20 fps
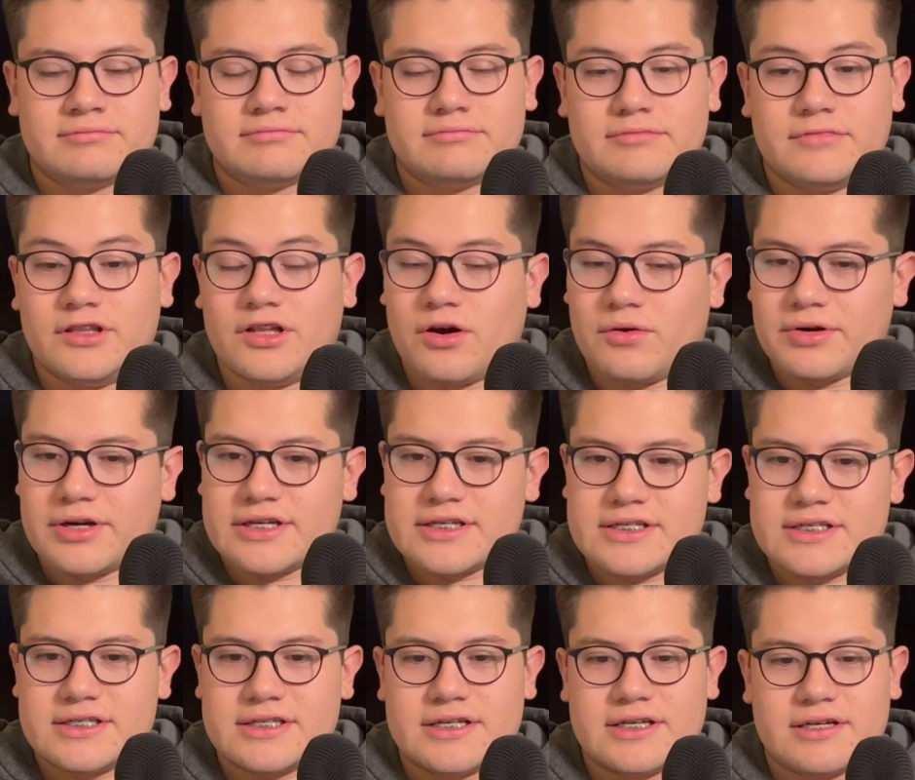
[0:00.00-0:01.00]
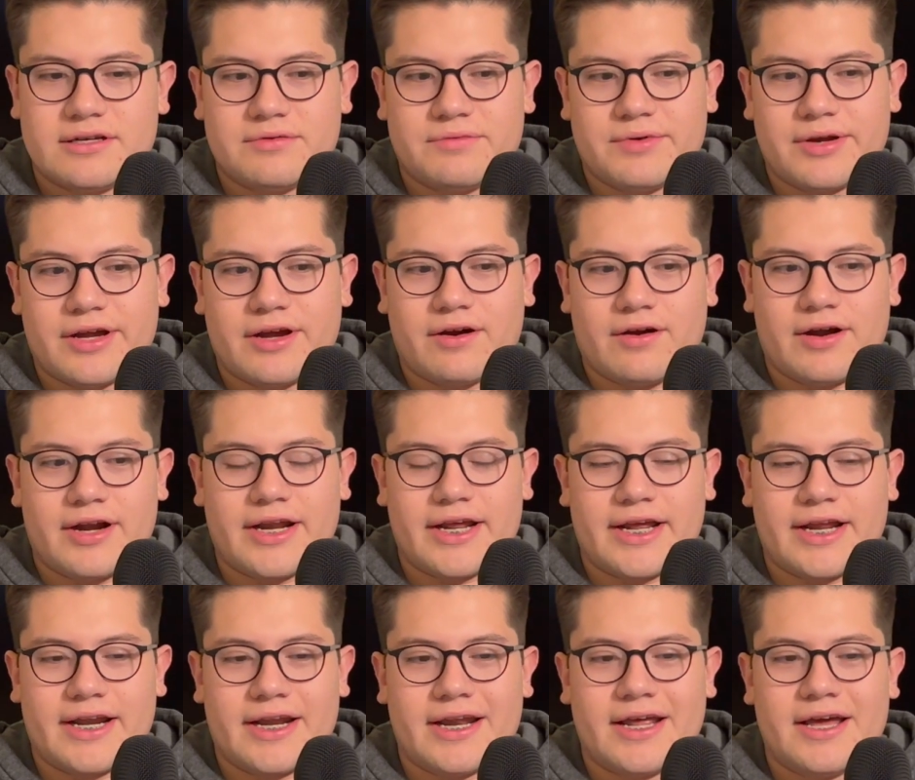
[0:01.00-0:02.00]
noticed
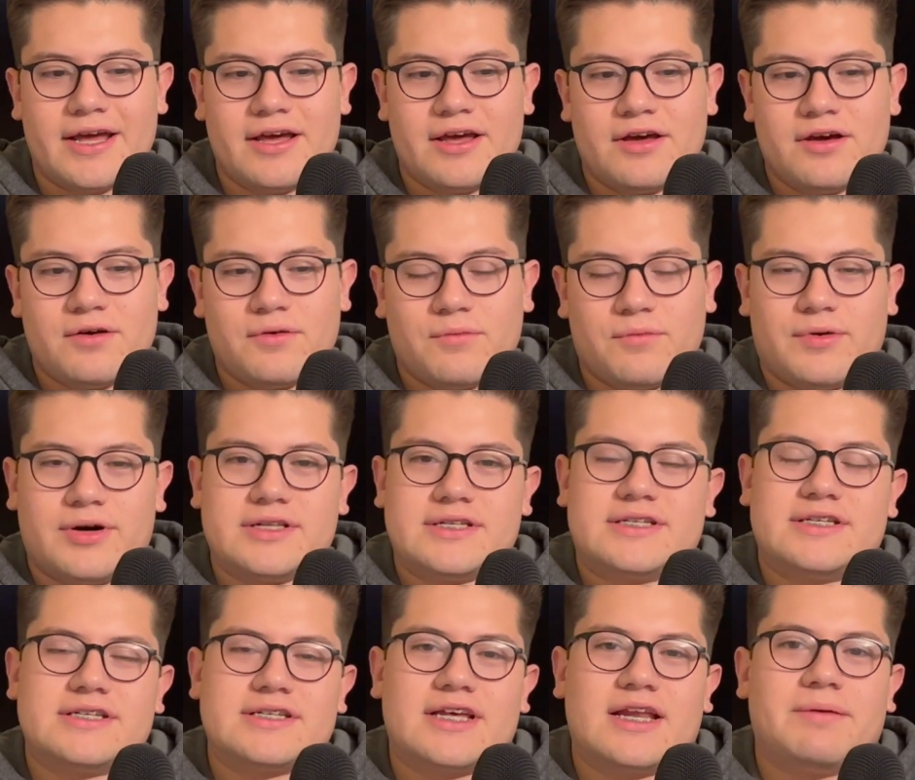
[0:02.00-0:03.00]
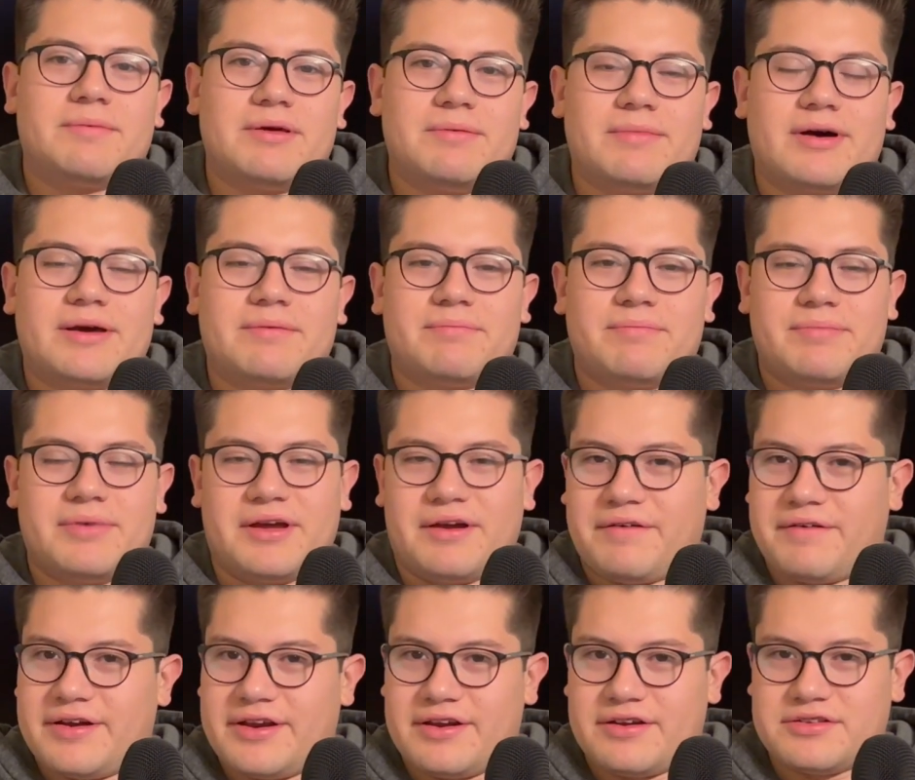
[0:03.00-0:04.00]
regarding once is going to be my
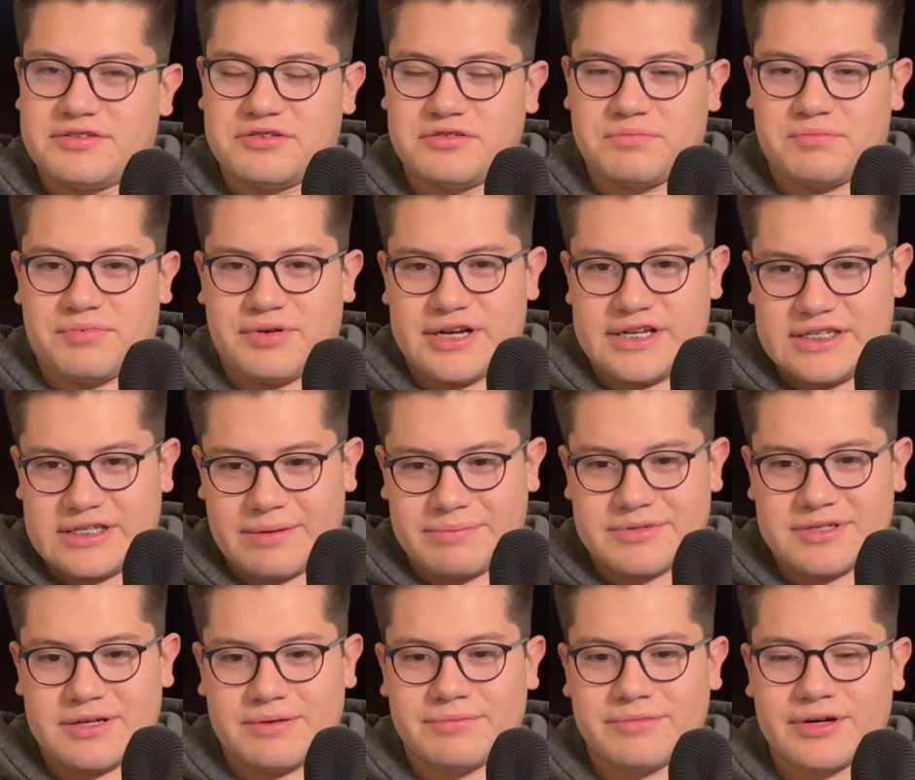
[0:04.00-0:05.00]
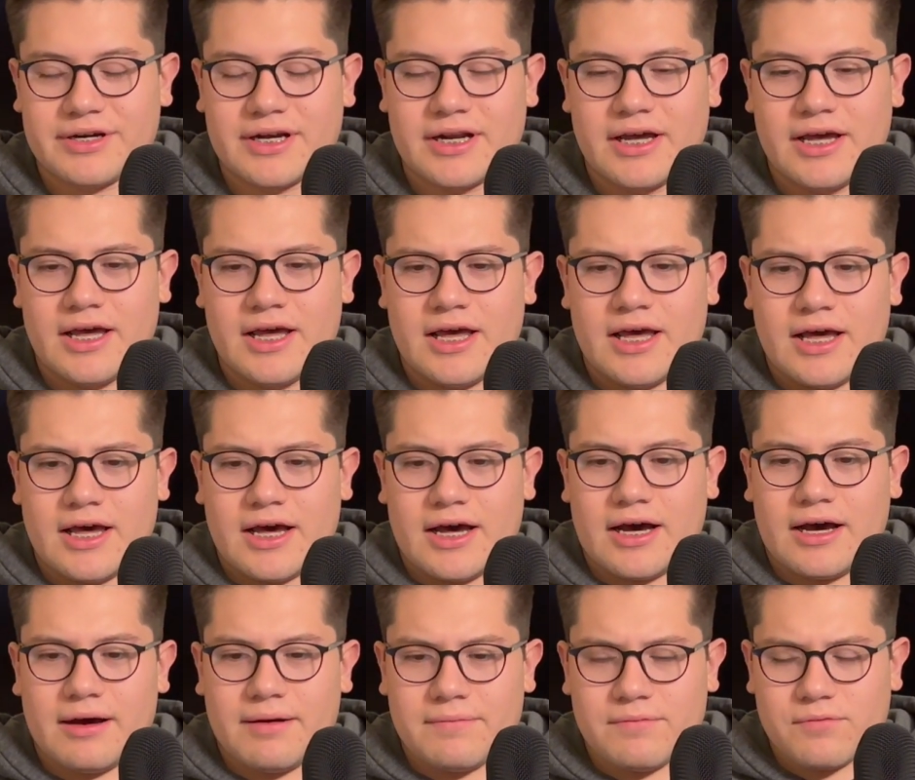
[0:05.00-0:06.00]
period to precept someone.
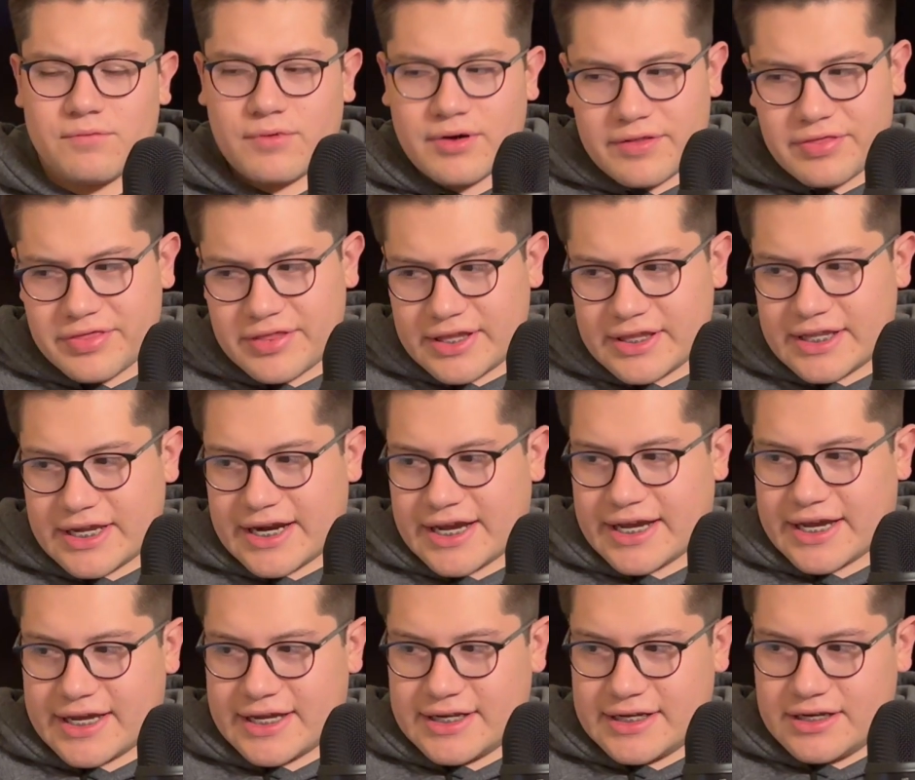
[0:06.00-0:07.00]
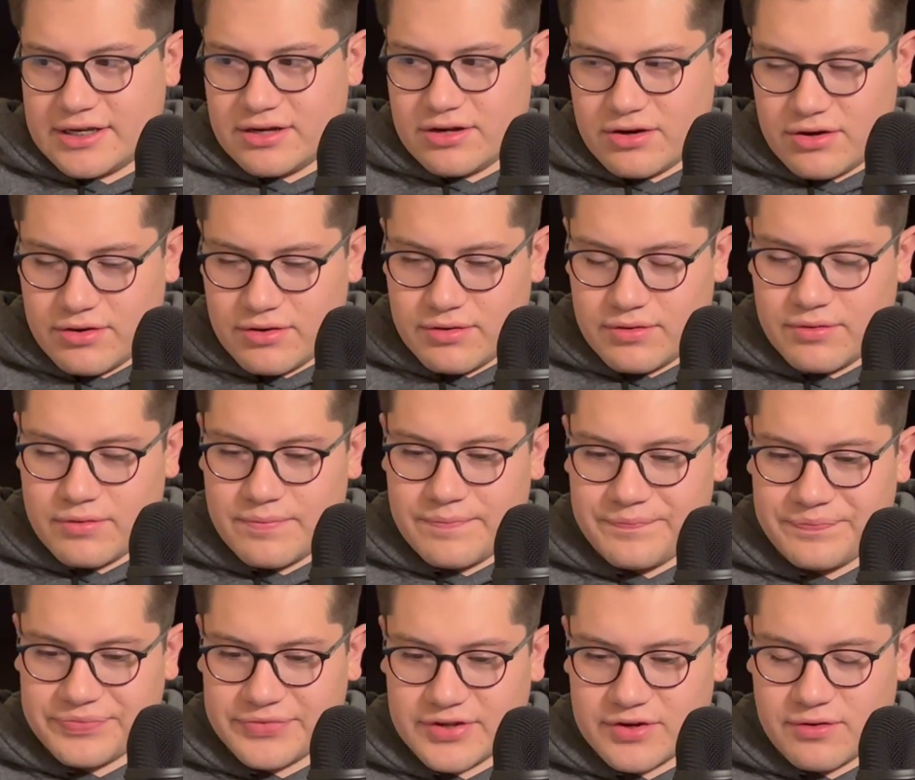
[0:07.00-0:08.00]
One thing that I can know,
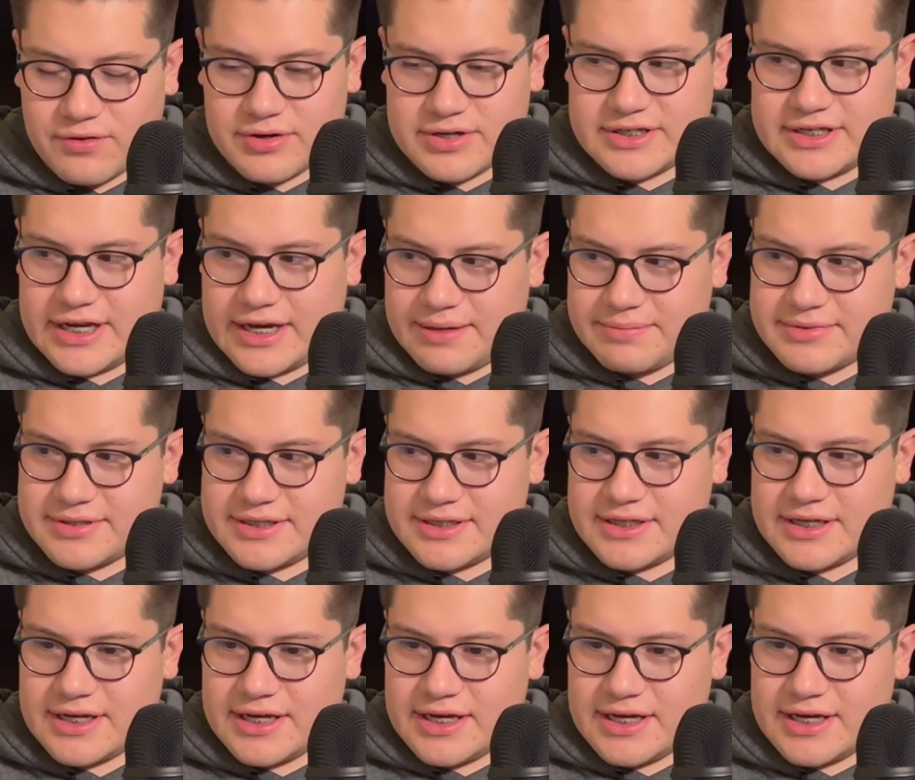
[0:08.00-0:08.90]
or tips